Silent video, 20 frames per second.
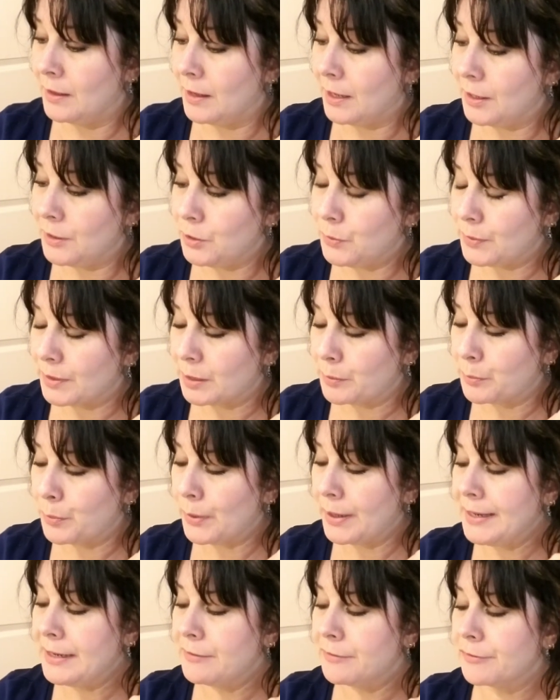And you want to
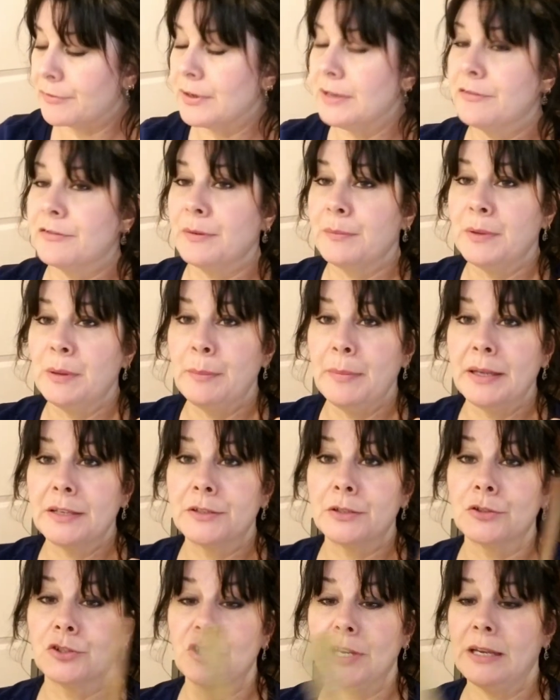break free from the
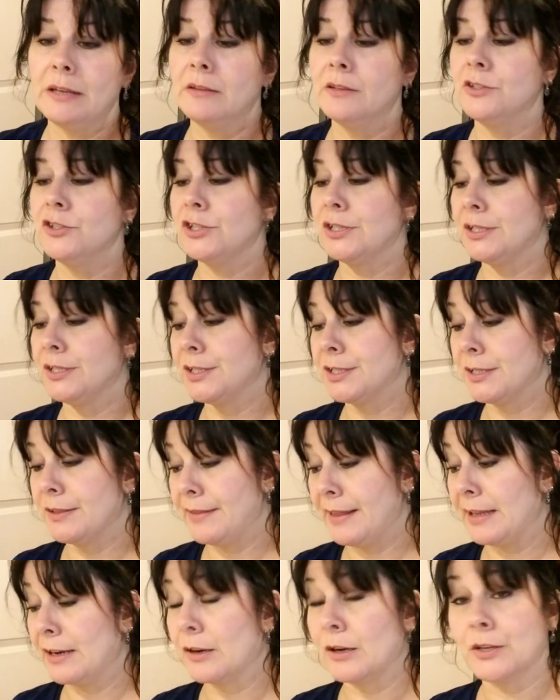mental challenges
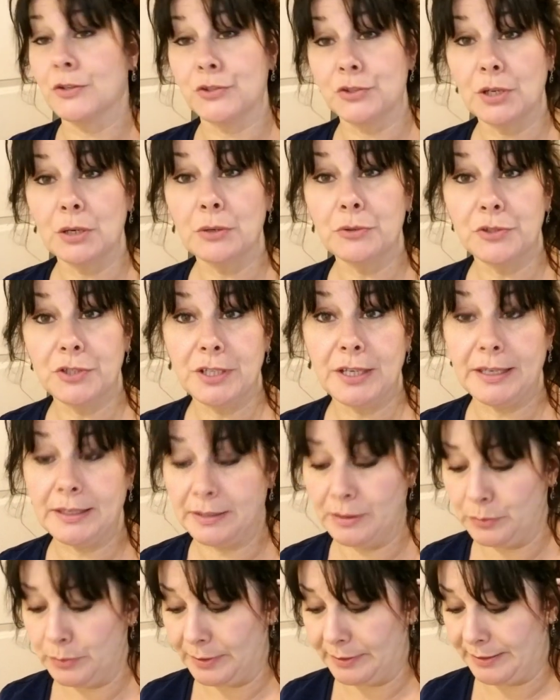that are
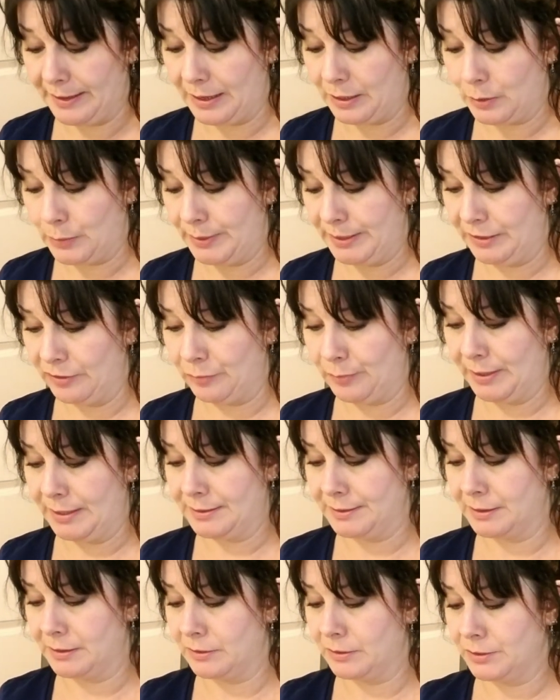associated with that Queen of
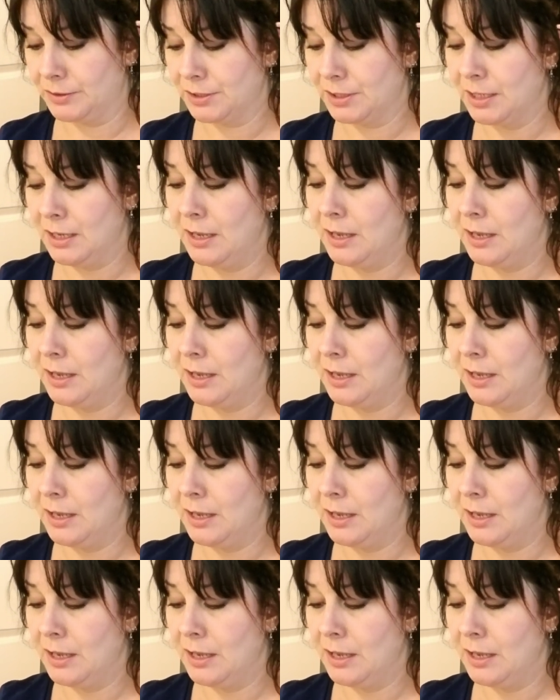Pentacles.